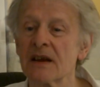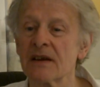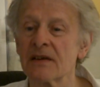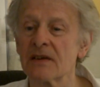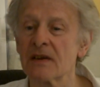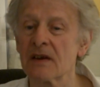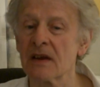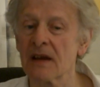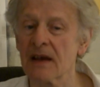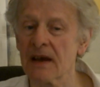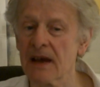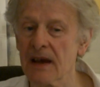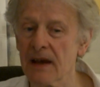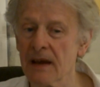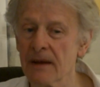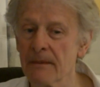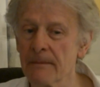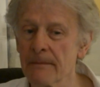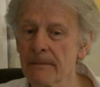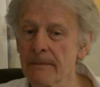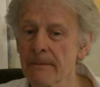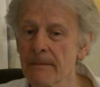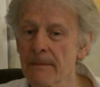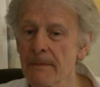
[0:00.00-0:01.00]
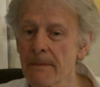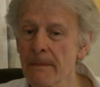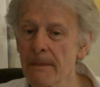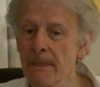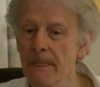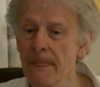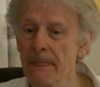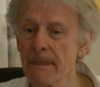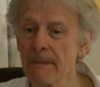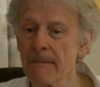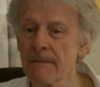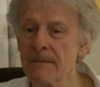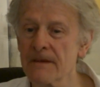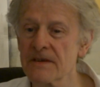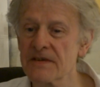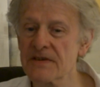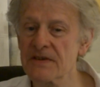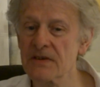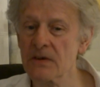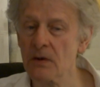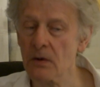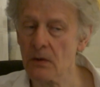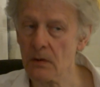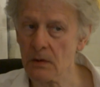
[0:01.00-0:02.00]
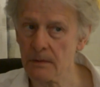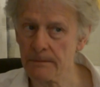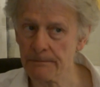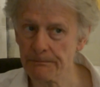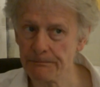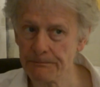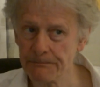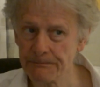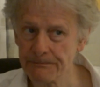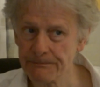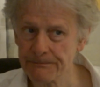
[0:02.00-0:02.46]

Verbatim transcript: and delay. So